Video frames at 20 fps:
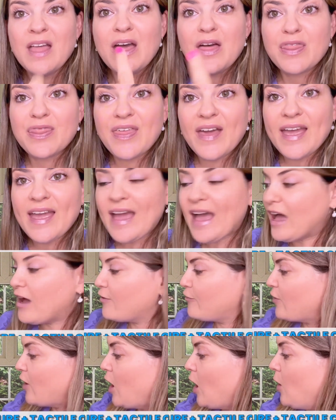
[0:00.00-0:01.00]
they
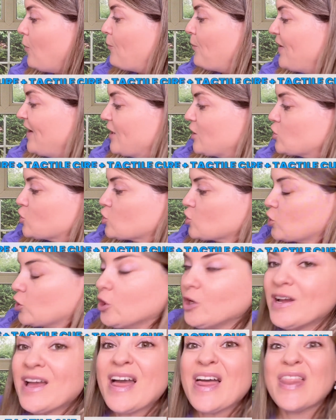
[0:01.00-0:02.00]
have a
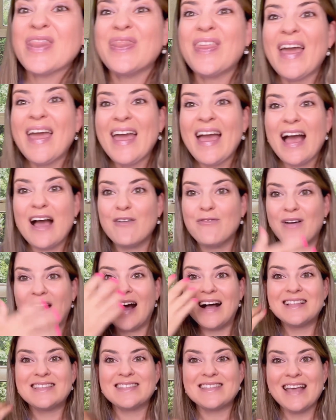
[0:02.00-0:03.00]
picture, they have
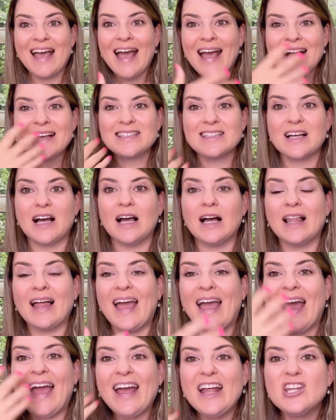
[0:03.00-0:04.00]
a tactile
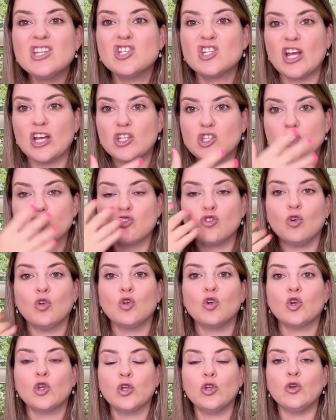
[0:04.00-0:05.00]
and
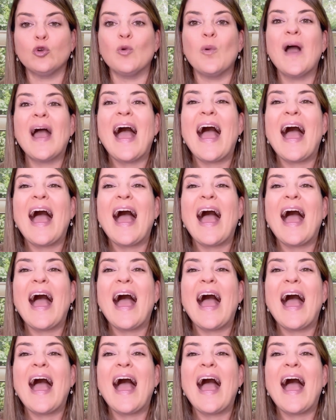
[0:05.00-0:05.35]
gestural cue.